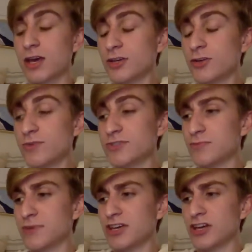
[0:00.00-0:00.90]
Humans
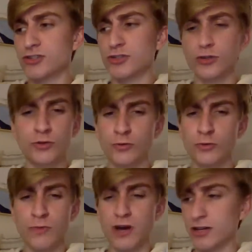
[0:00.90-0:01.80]
speak
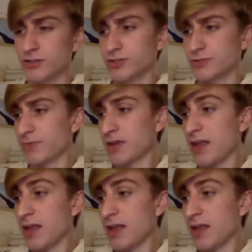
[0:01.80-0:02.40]
too much.